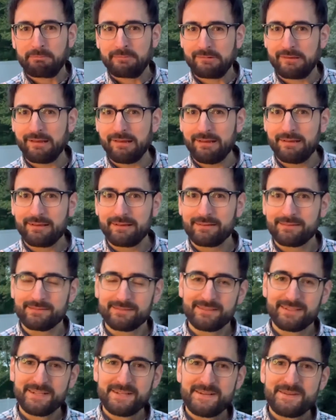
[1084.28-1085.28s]
huh?
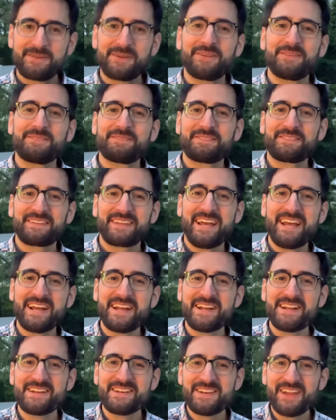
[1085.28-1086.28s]
Well,
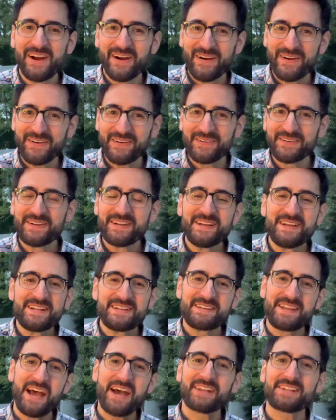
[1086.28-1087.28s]
no,
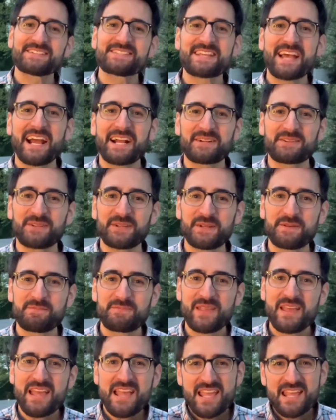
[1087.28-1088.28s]
not exactly.
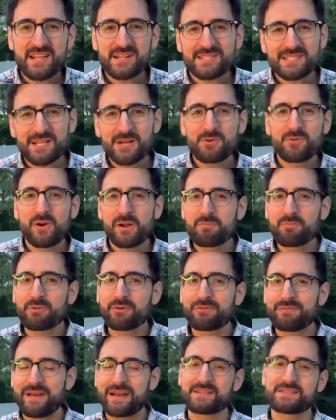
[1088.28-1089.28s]
Here's how one
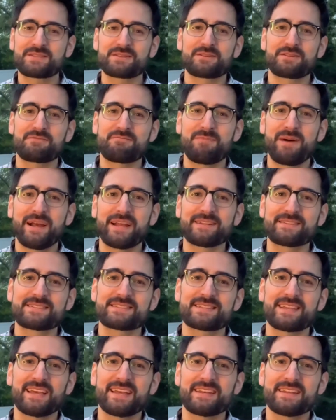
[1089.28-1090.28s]
professor of mine
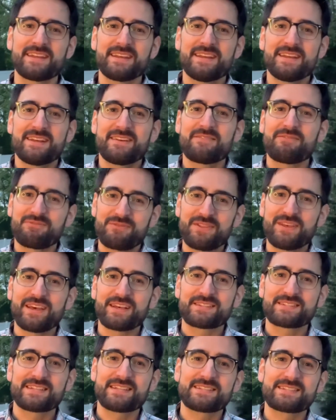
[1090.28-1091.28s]
said
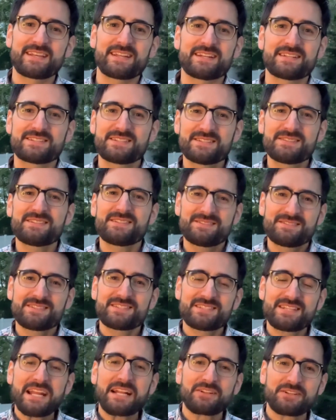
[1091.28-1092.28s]
this. He said,
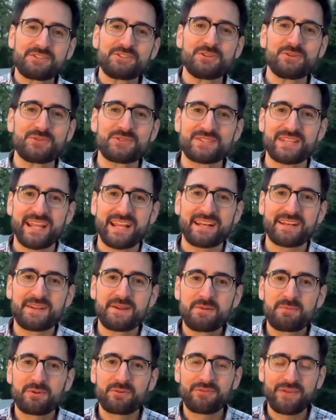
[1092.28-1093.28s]
Stanley Toussaint,
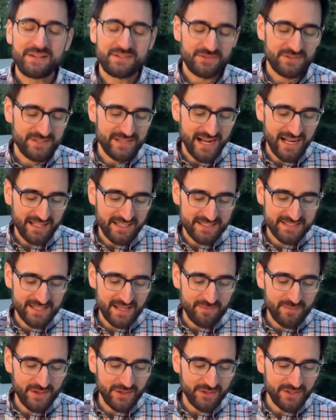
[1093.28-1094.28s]
professor at Dallas
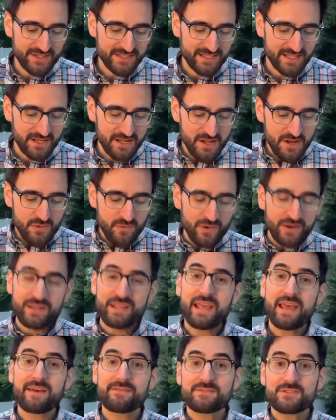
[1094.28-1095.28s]
Seminary, he said, when
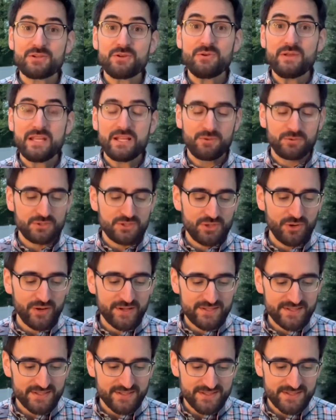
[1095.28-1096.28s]
you have two equal
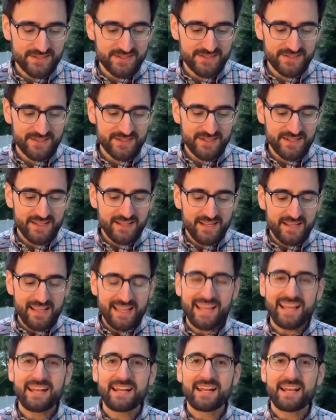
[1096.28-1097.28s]
choices
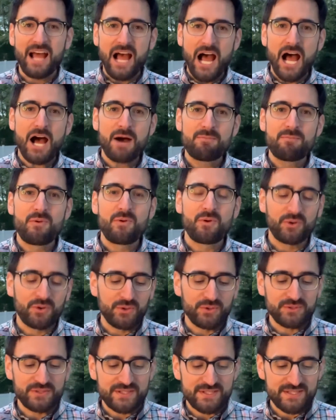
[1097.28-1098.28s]
in an
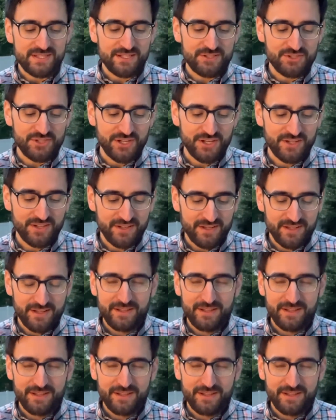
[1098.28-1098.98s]
amoral decision,